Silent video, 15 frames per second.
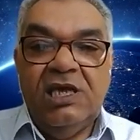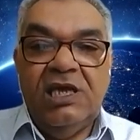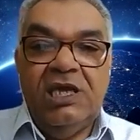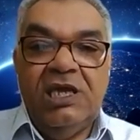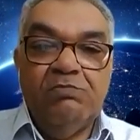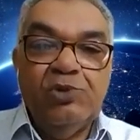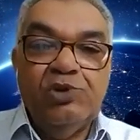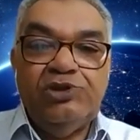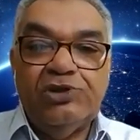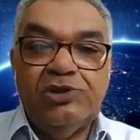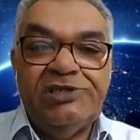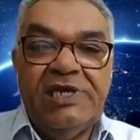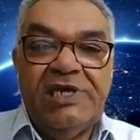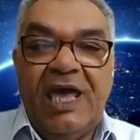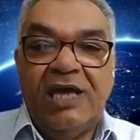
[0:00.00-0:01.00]
In Moodle,
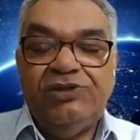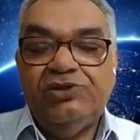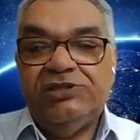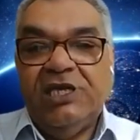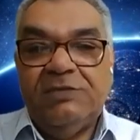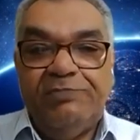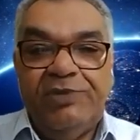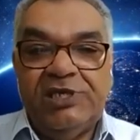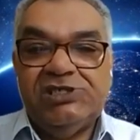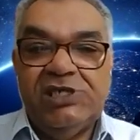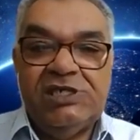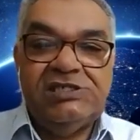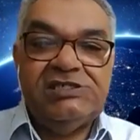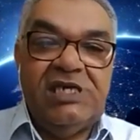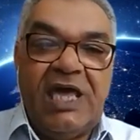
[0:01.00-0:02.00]
they had to take
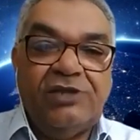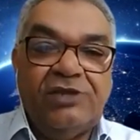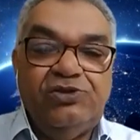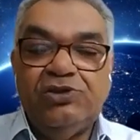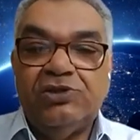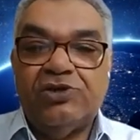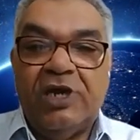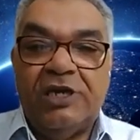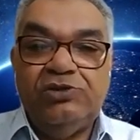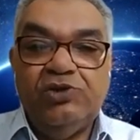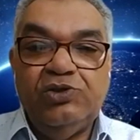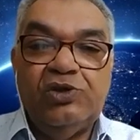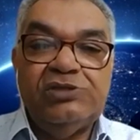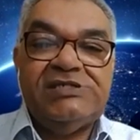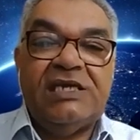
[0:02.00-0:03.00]
pictures, they had to write
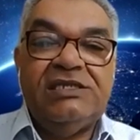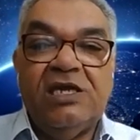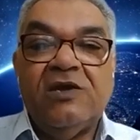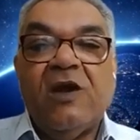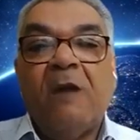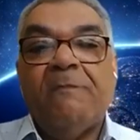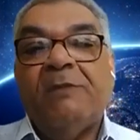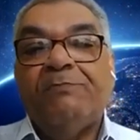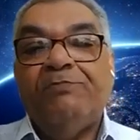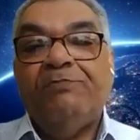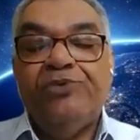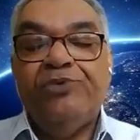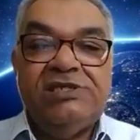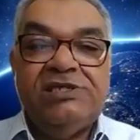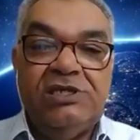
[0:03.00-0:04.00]
notes, and then come and
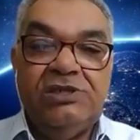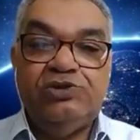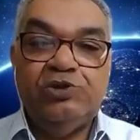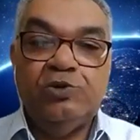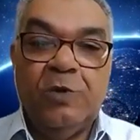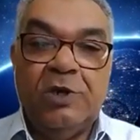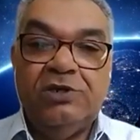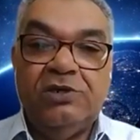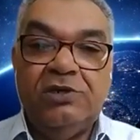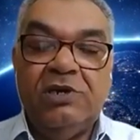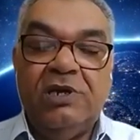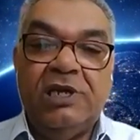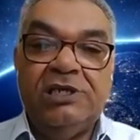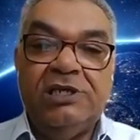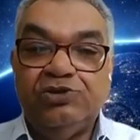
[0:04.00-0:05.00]
put it into one
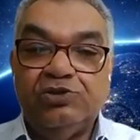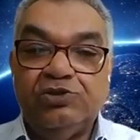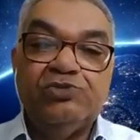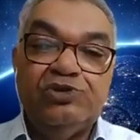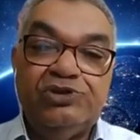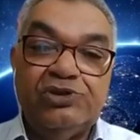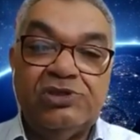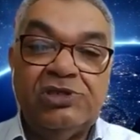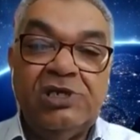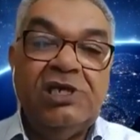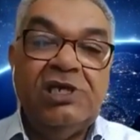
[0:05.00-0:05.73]
into Moodle.